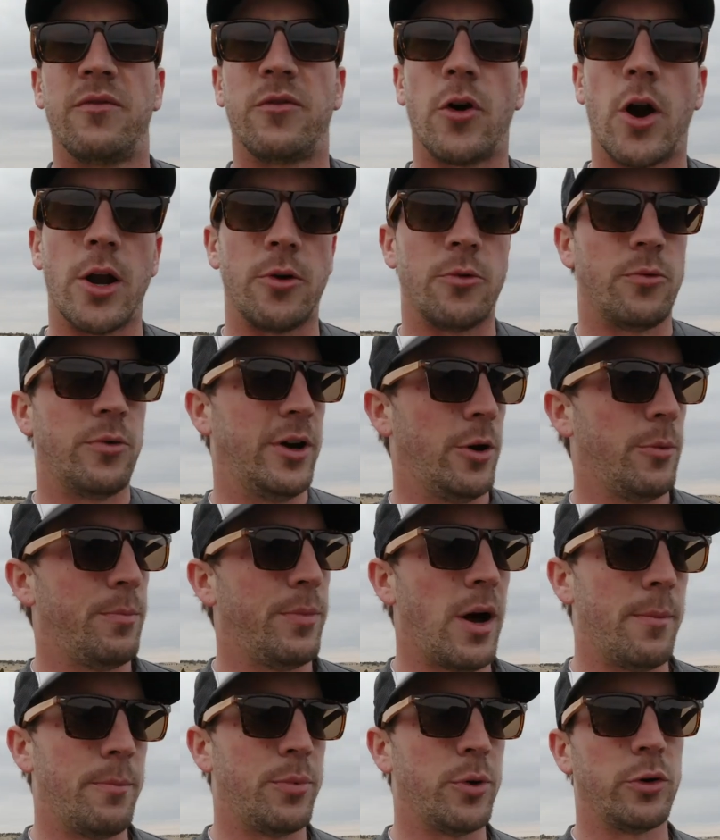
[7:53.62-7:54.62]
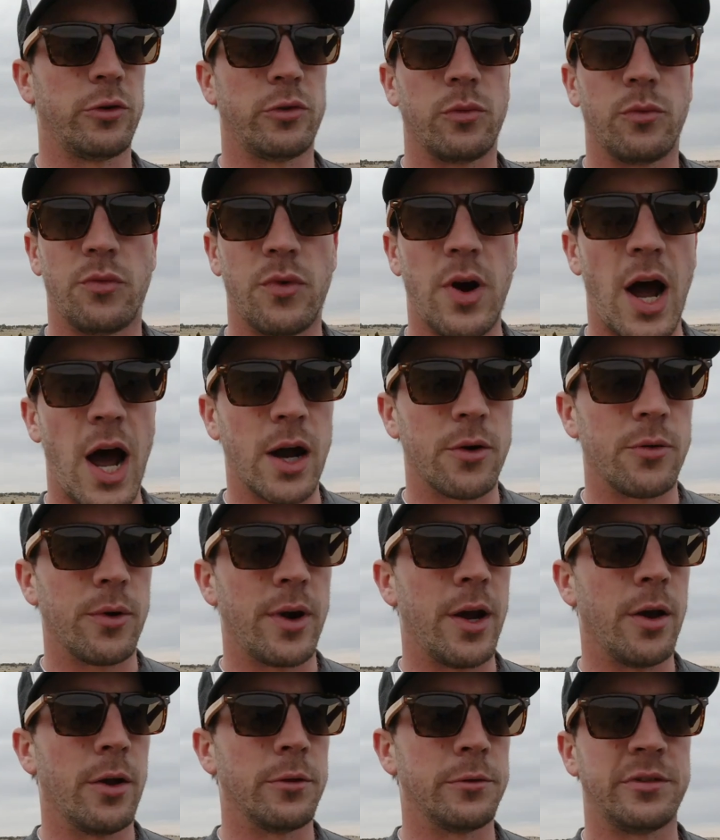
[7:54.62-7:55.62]
front and rear bumpers, rock
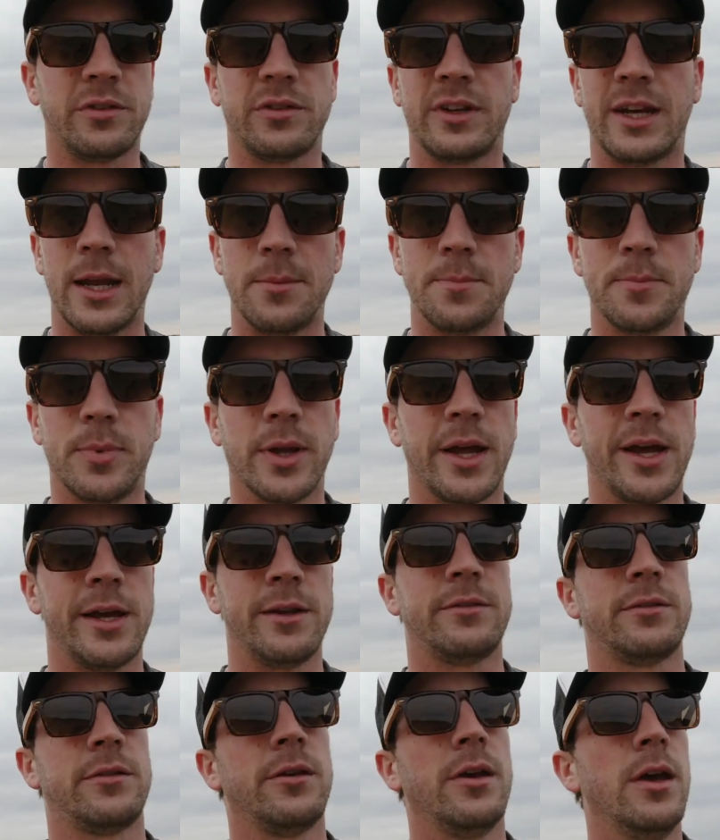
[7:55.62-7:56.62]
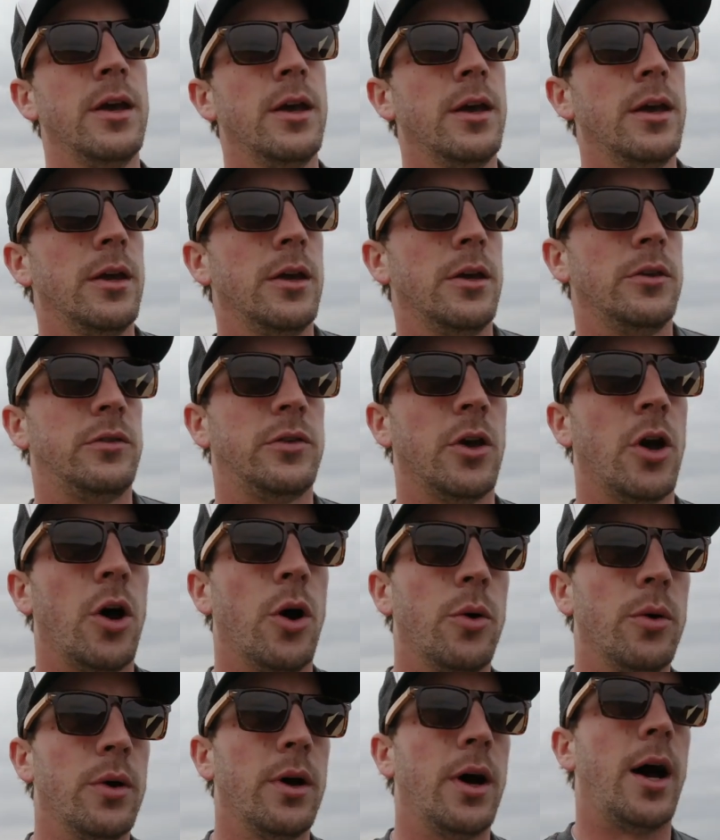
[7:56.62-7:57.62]
rails, skid plates.
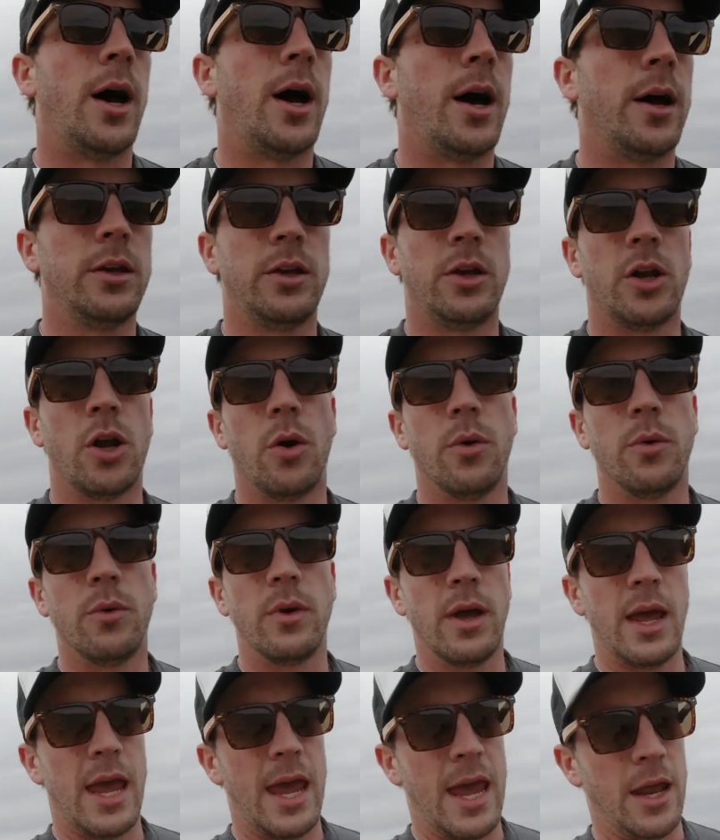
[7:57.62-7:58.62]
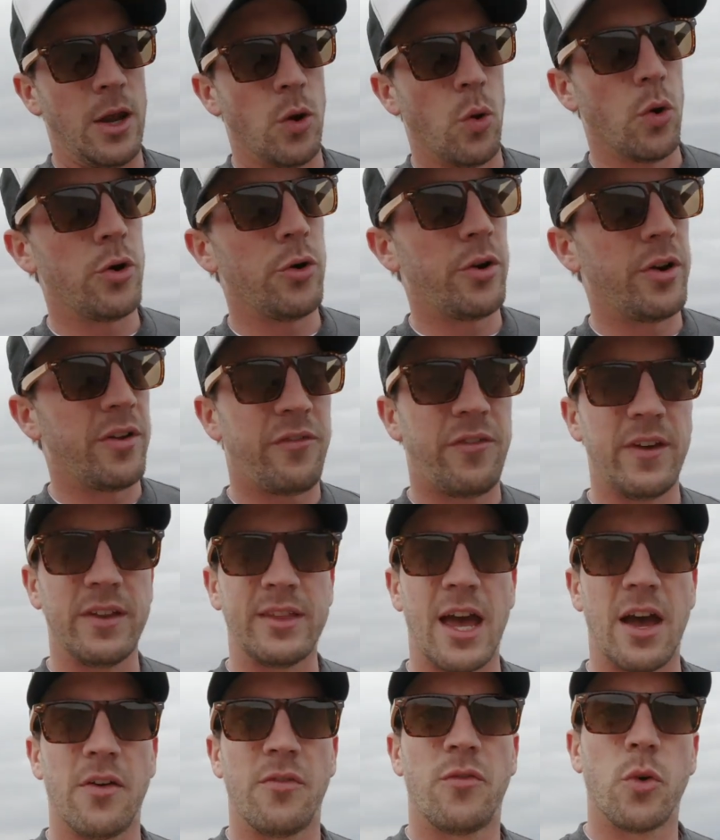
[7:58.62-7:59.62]
So, uh, you know, in order to fit
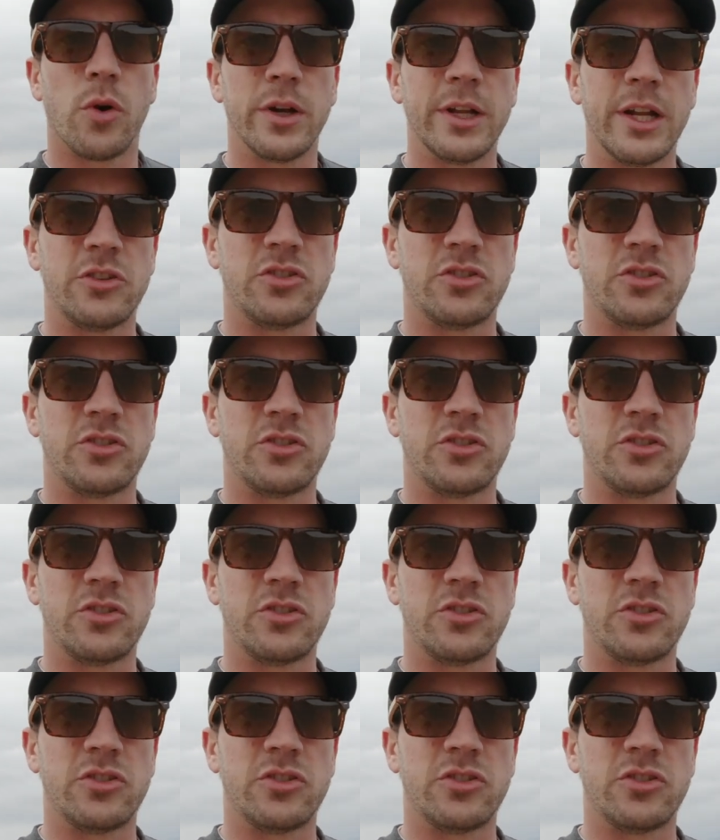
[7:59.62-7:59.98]
that 40